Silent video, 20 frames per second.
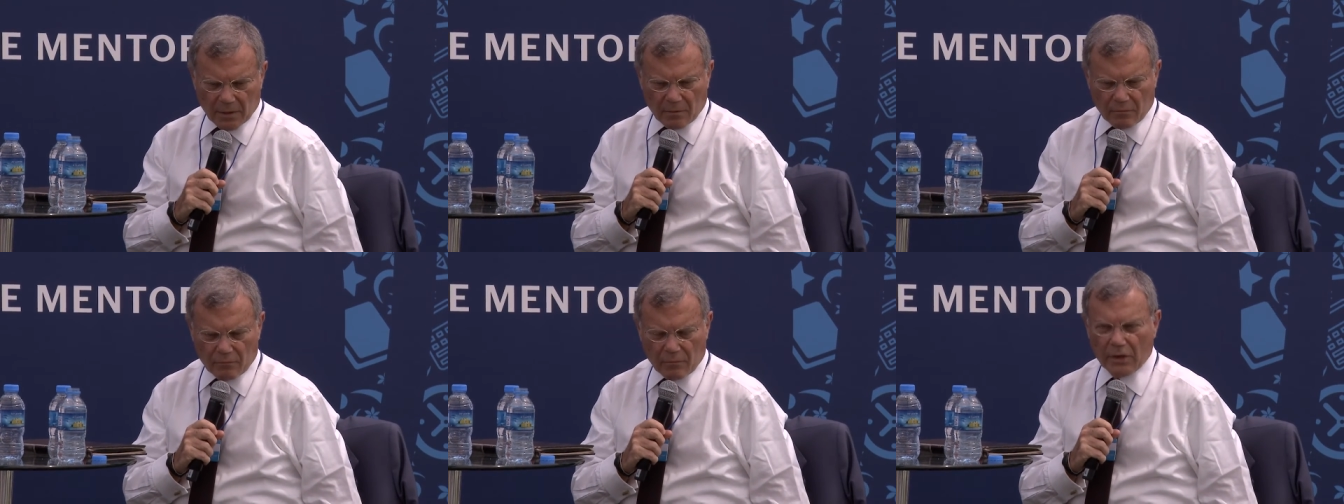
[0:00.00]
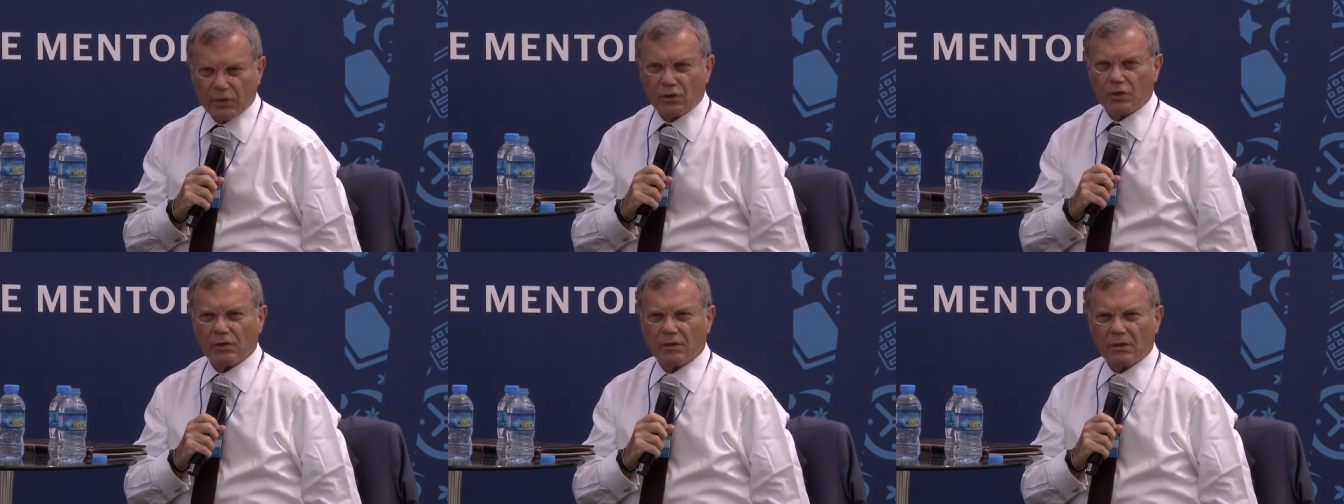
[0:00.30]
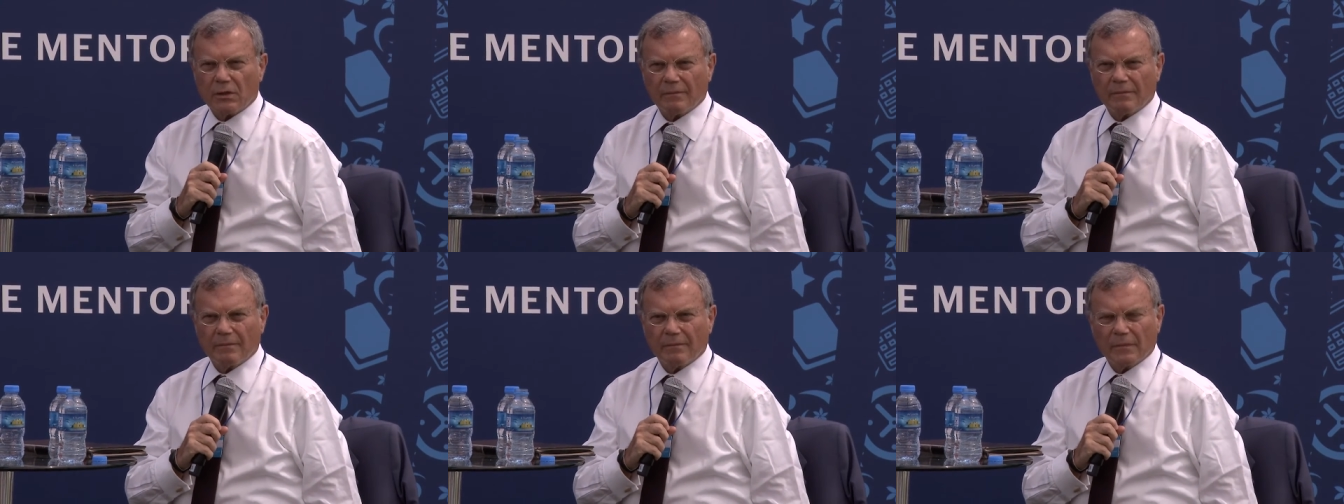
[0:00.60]

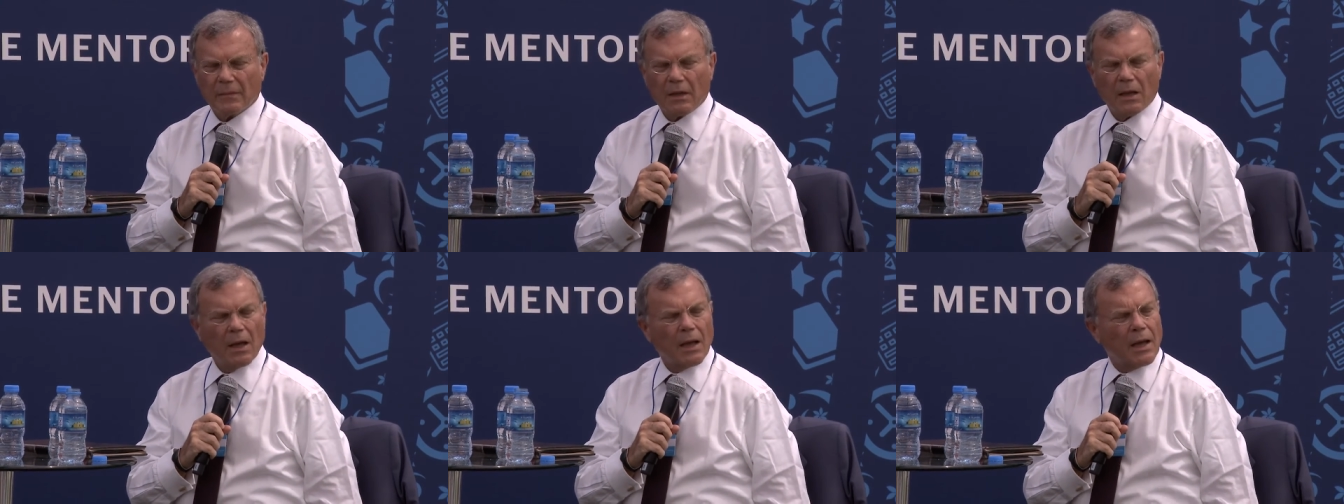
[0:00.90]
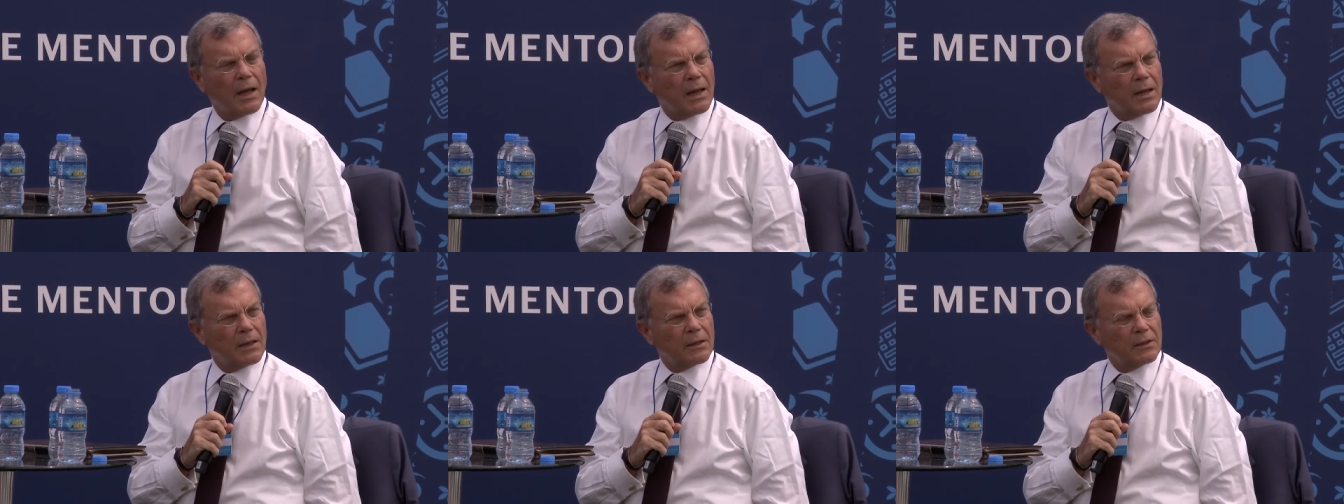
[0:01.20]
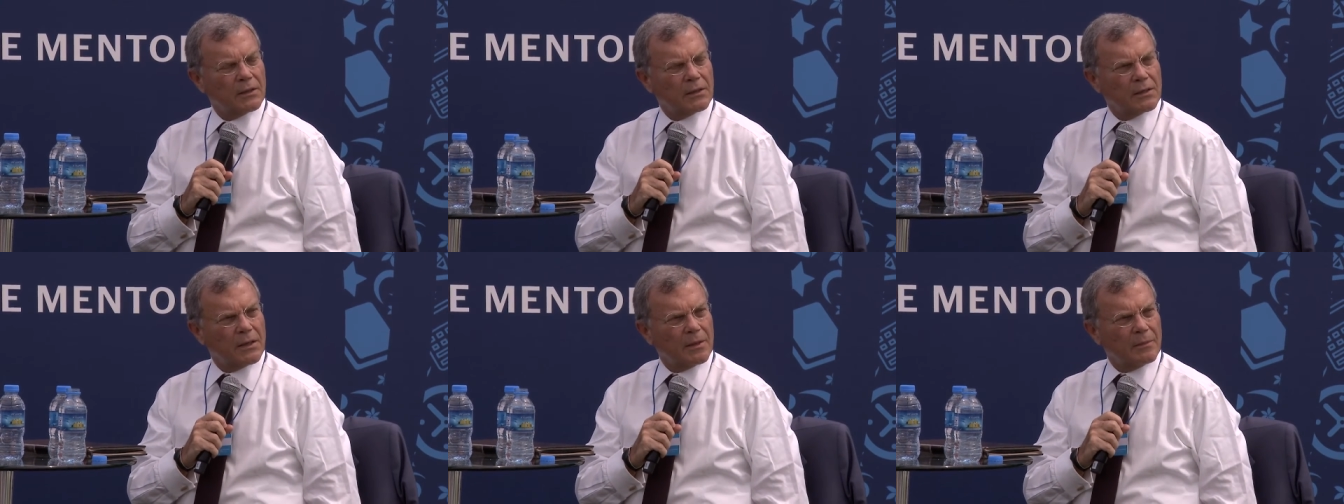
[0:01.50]
register.
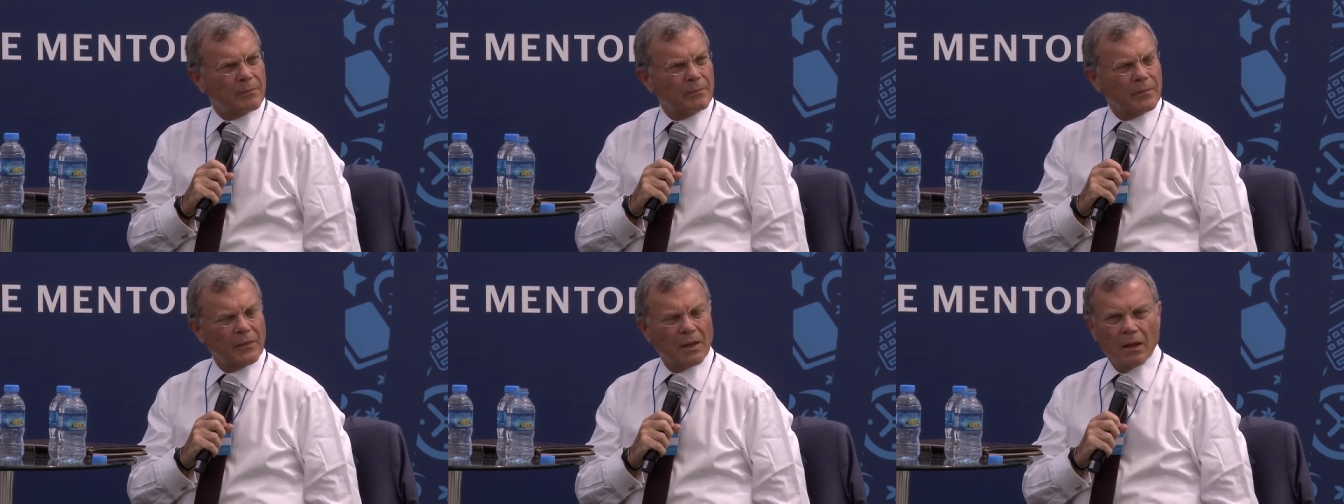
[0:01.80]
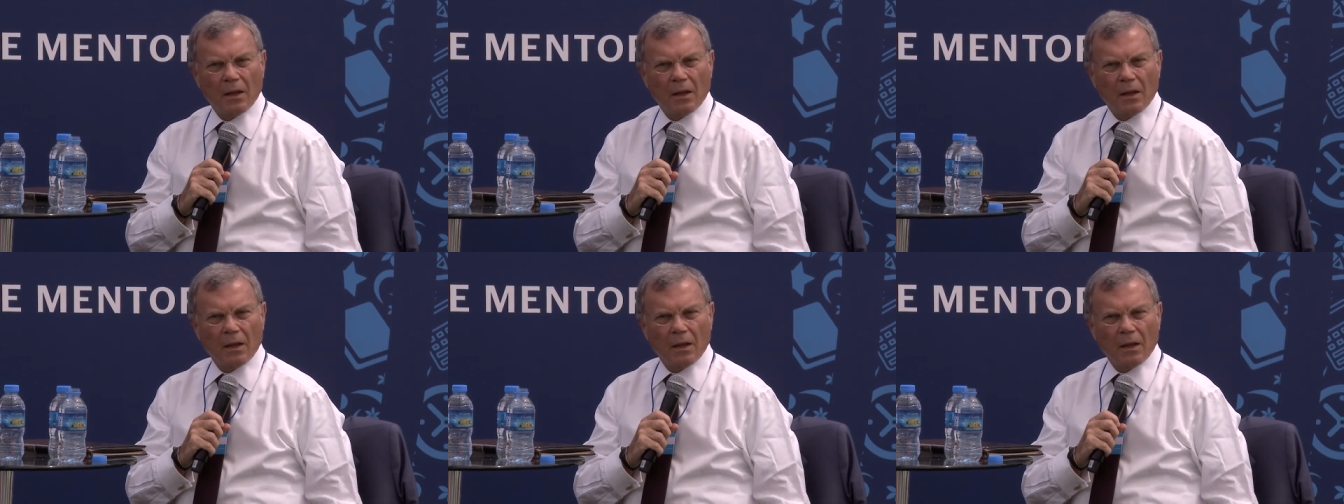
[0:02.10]
And